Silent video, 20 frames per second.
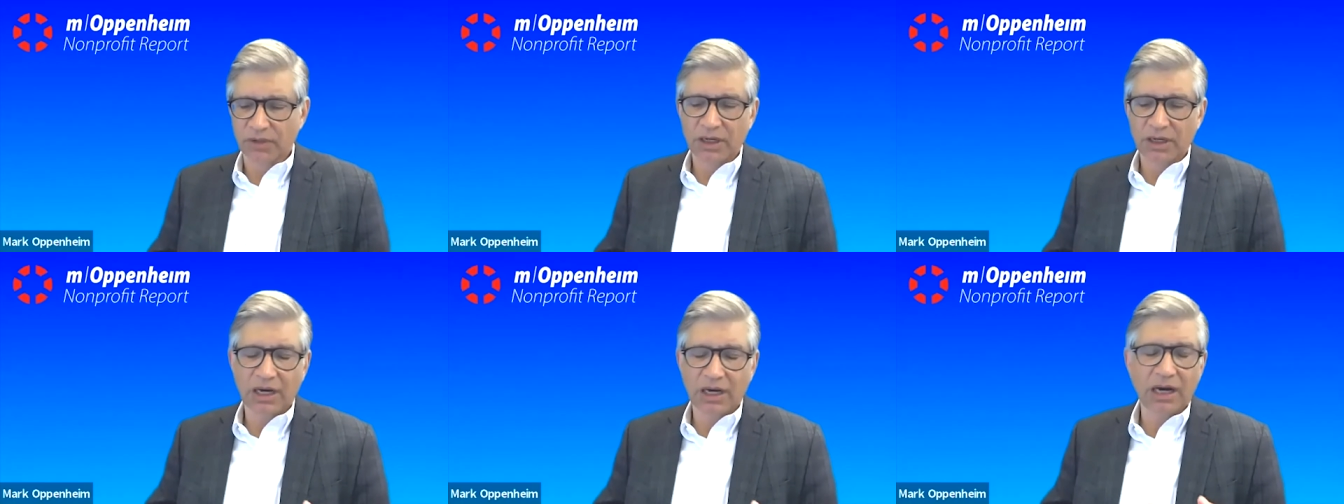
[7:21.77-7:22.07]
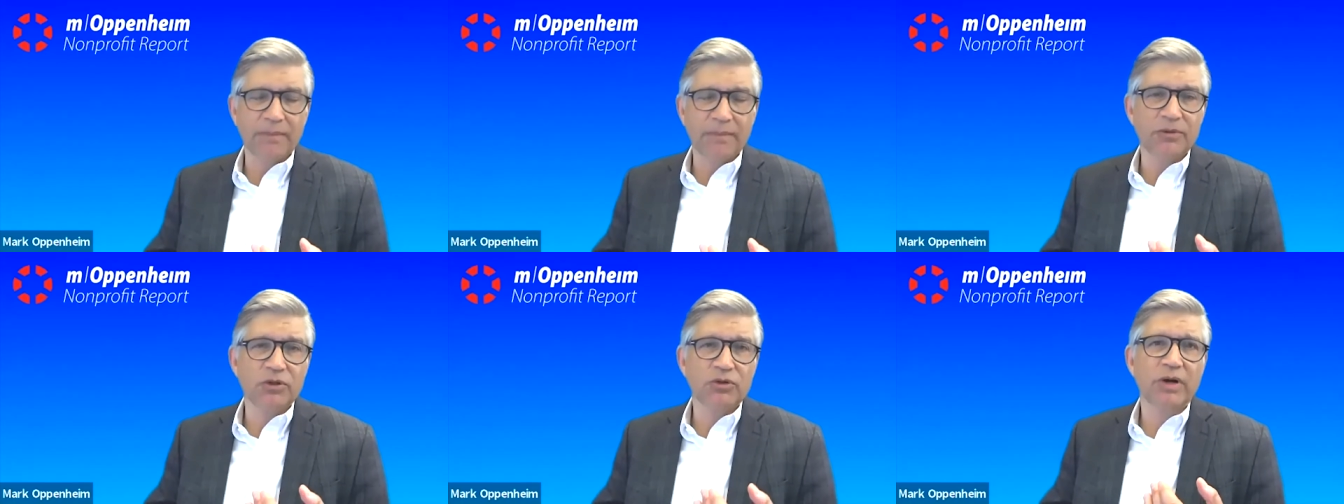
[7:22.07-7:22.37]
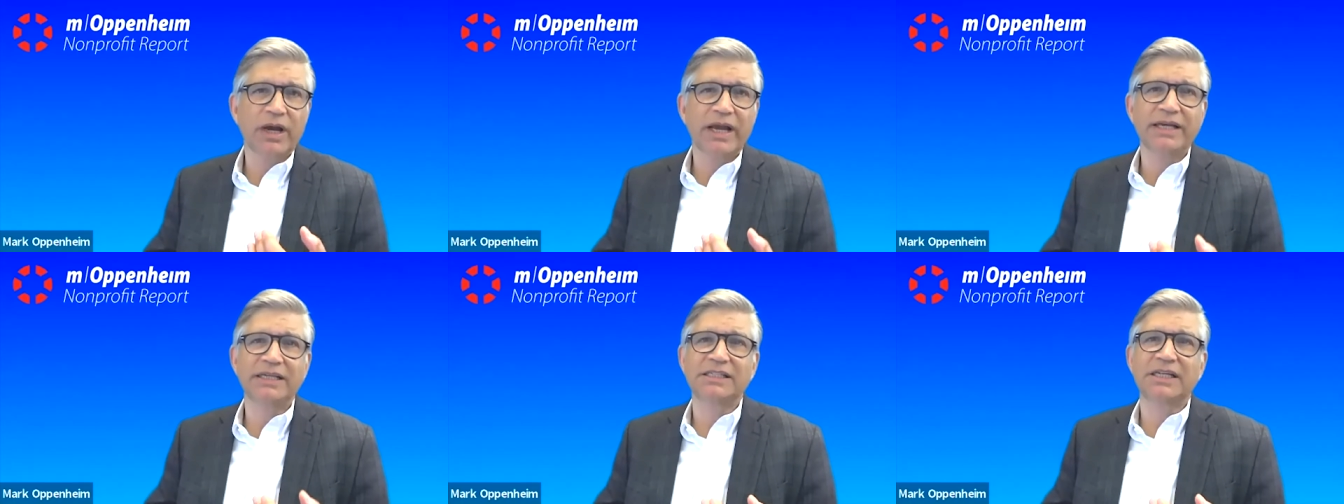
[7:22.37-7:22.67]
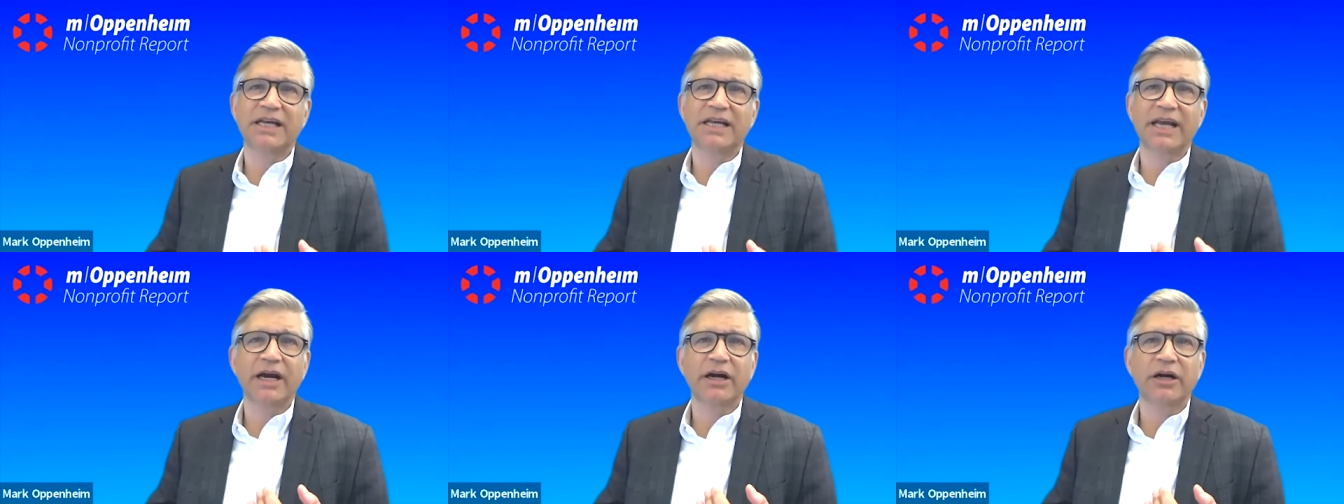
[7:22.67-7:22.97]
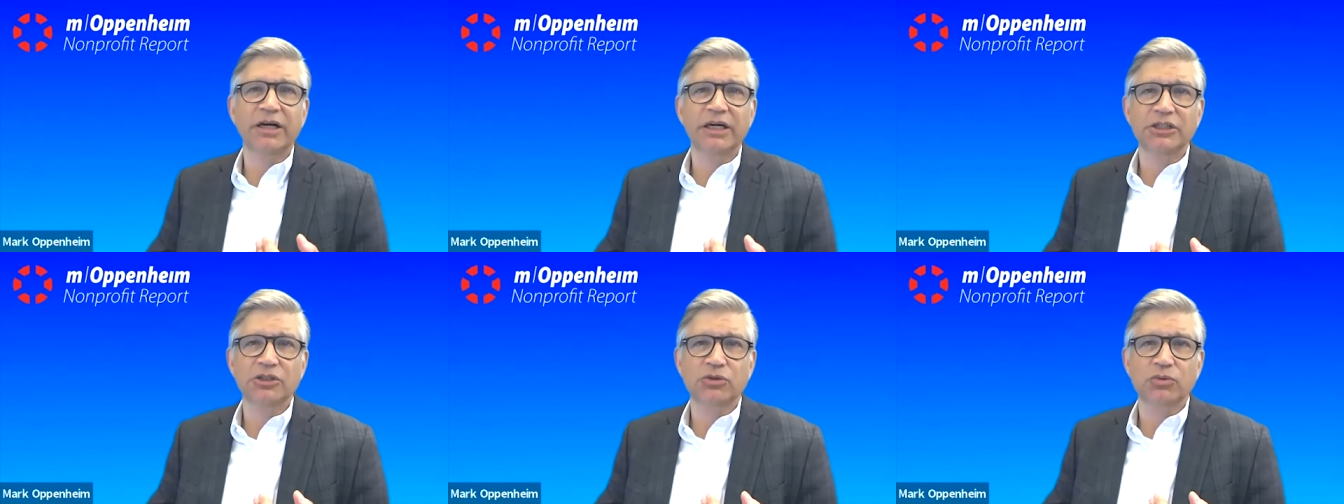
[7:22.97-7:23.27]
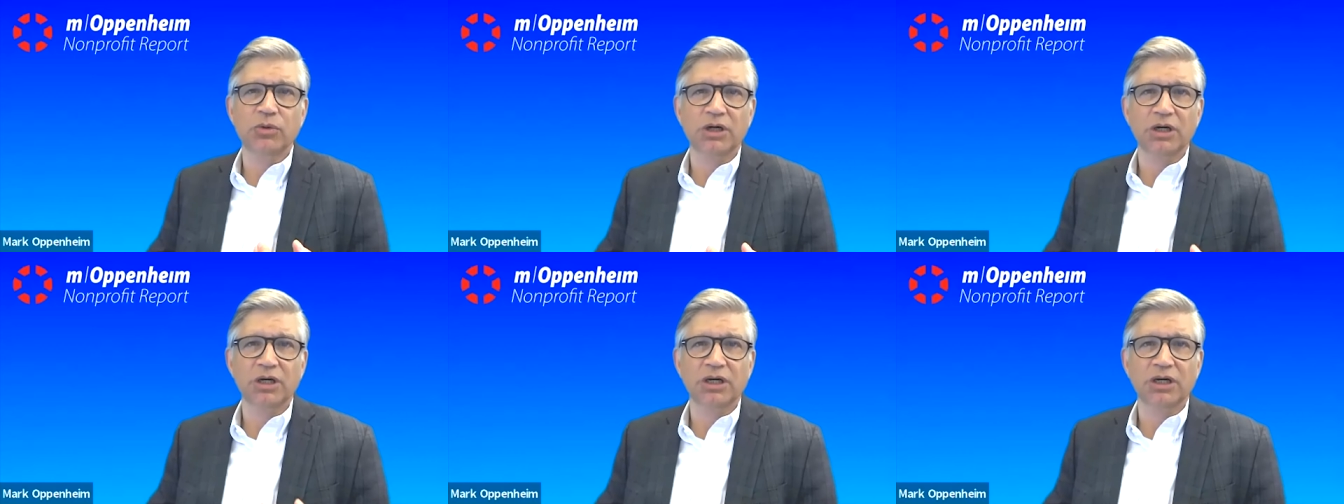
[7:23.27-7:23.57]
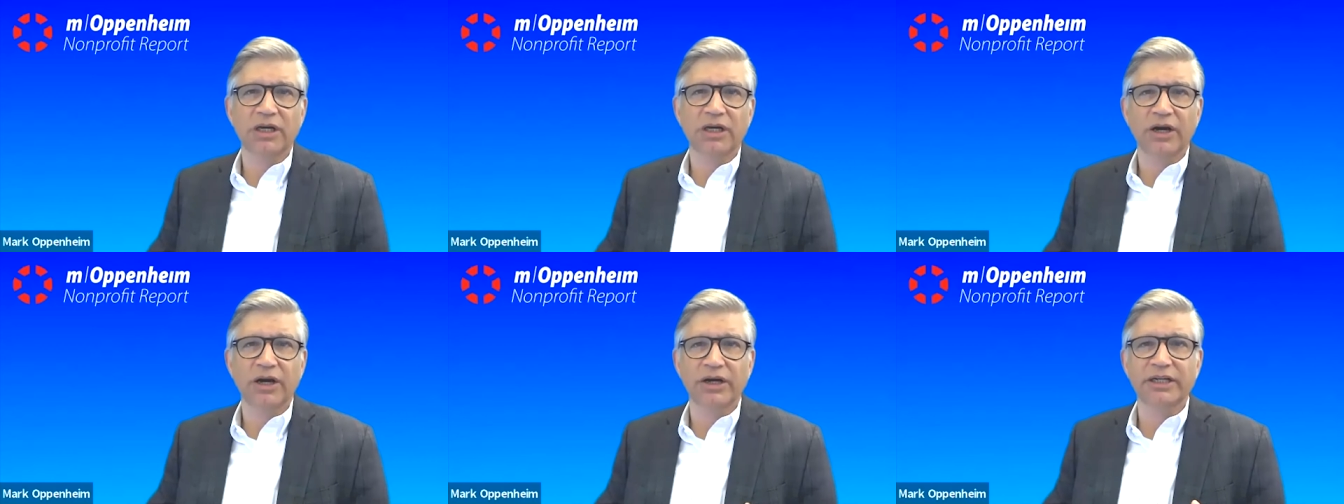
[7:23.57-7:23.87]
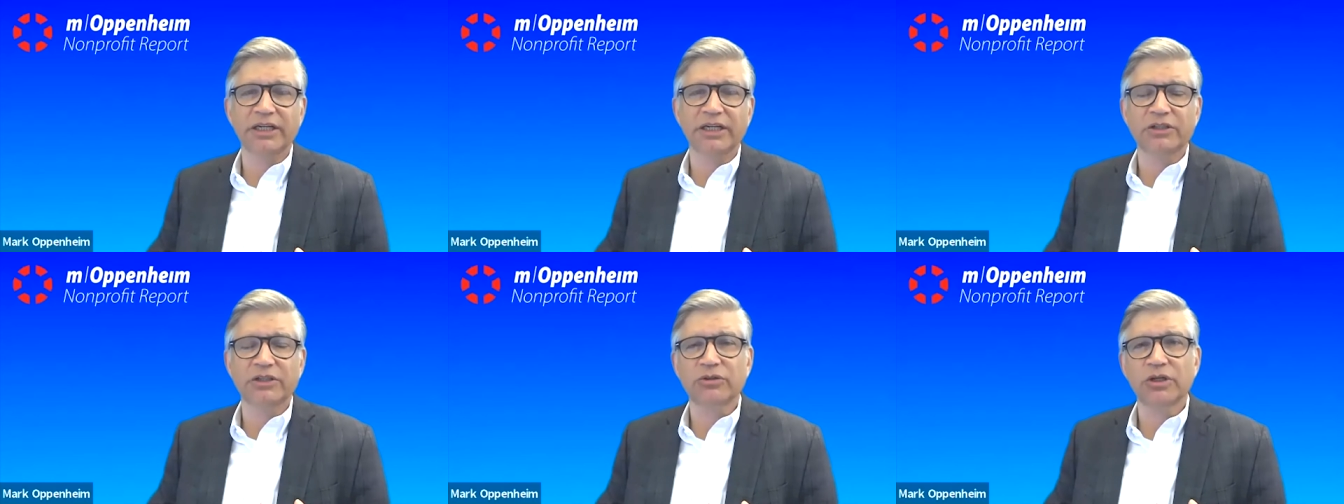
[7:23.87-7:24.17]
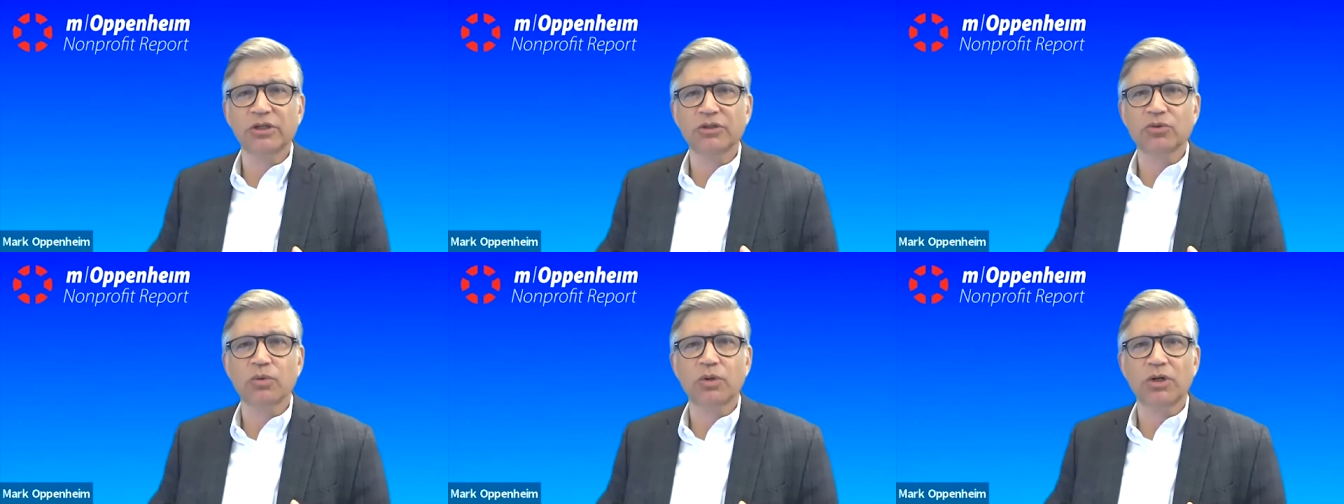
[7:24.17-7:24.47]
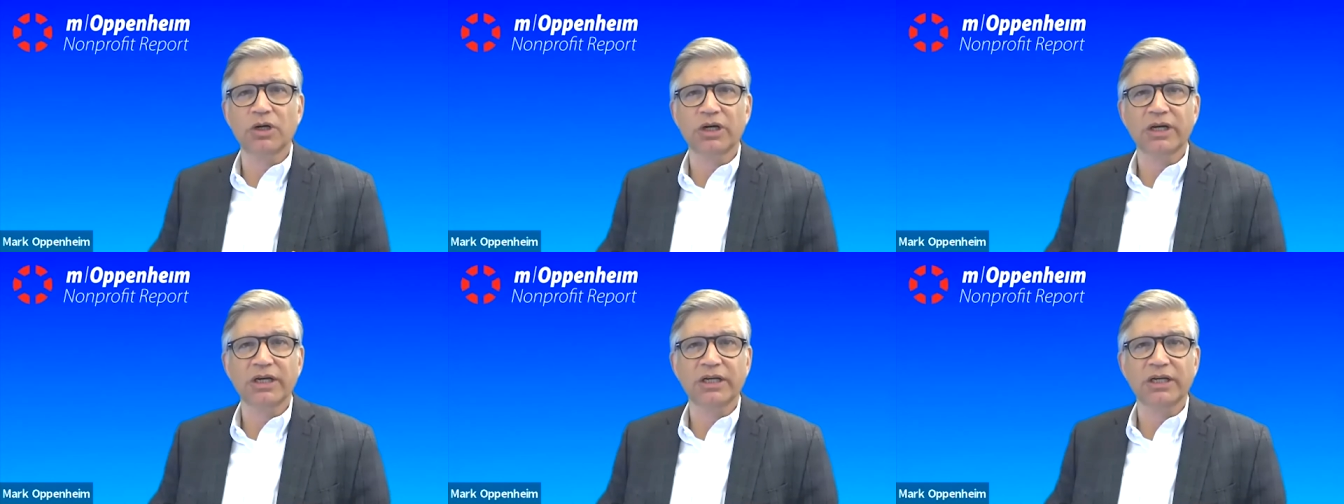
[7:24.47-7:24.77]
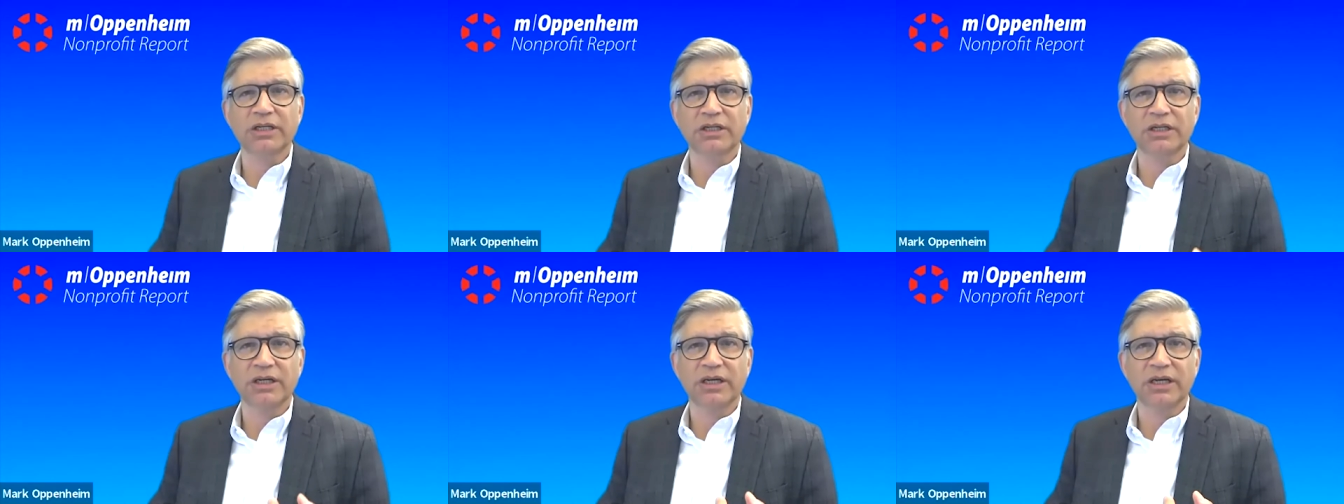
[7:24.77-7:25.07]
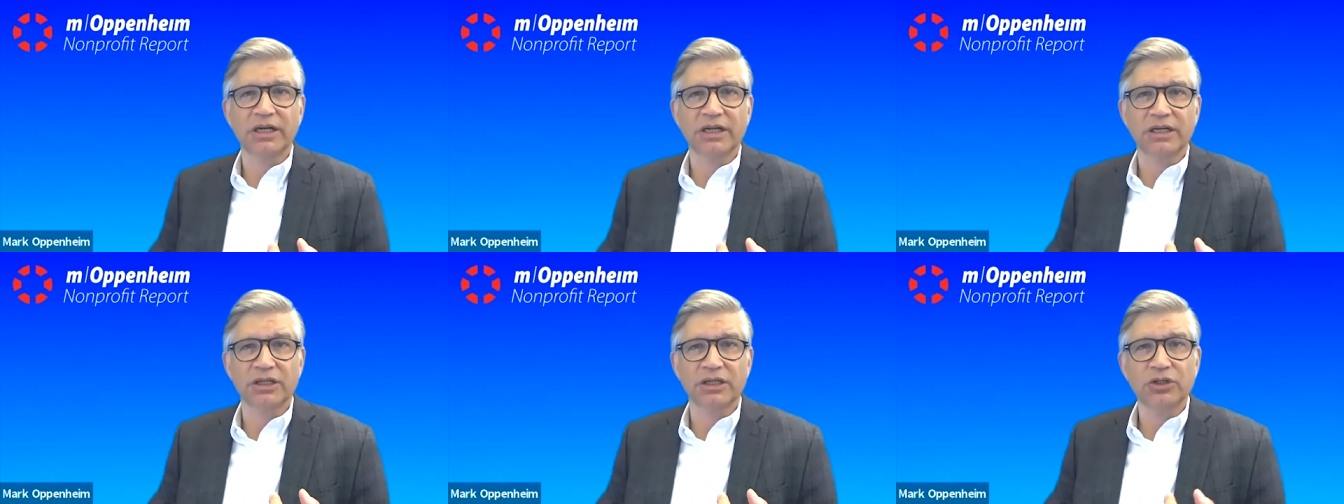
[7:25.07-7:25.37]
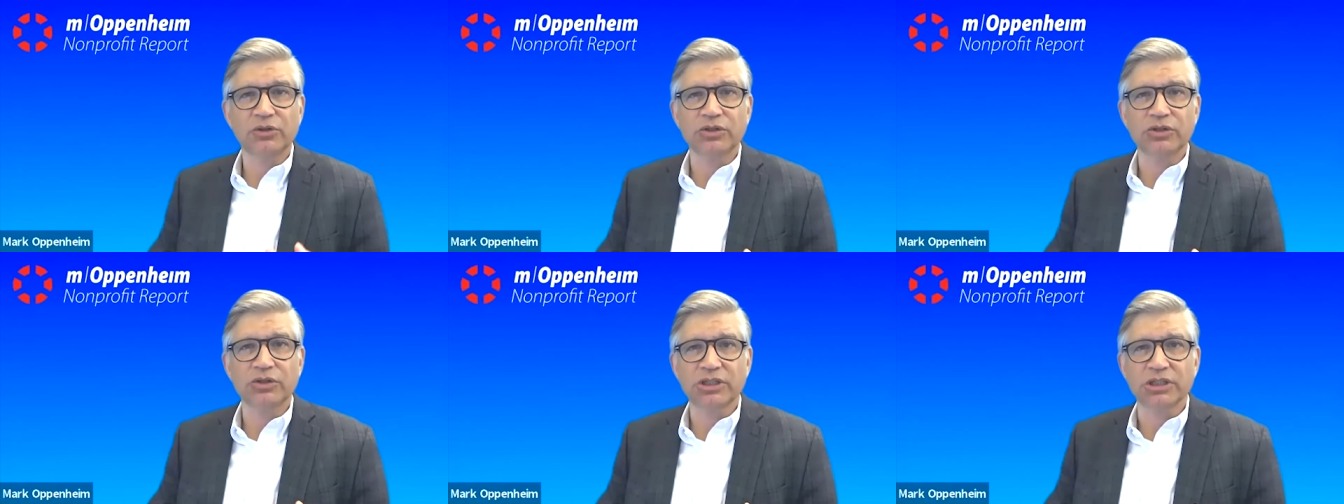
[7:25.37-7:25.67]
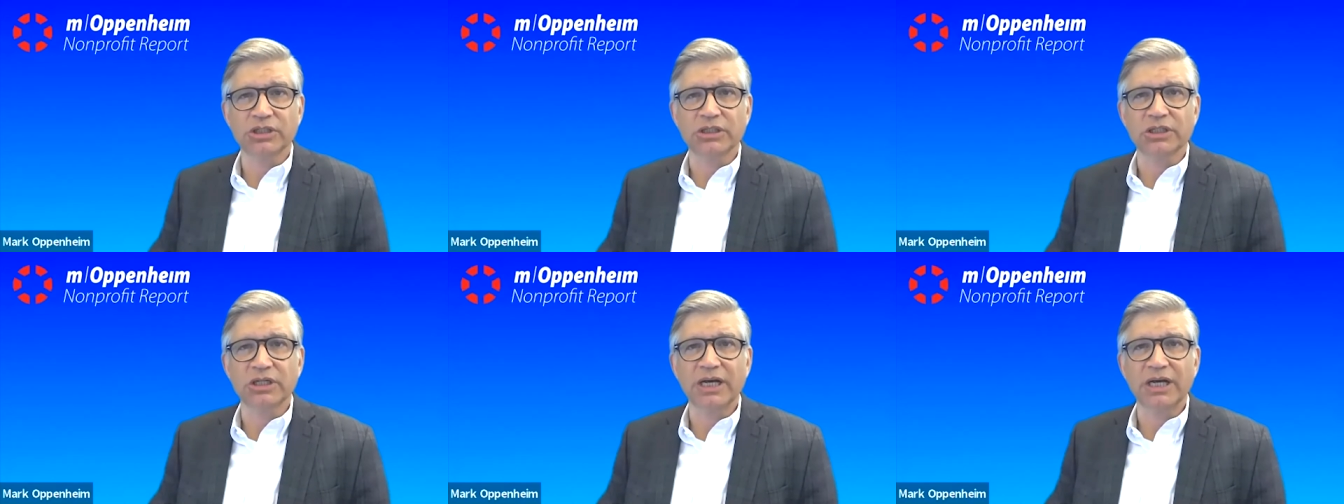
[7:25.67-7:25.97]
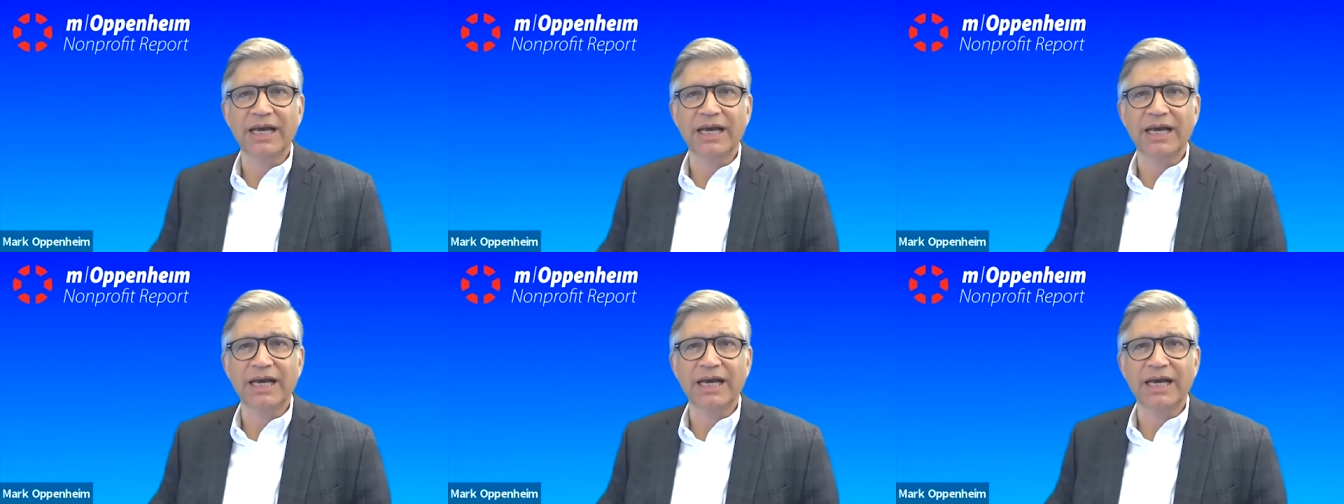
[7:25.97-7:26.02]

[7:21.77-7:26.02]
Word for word: You raised Gary's work, Gary Tintero's work in Houston,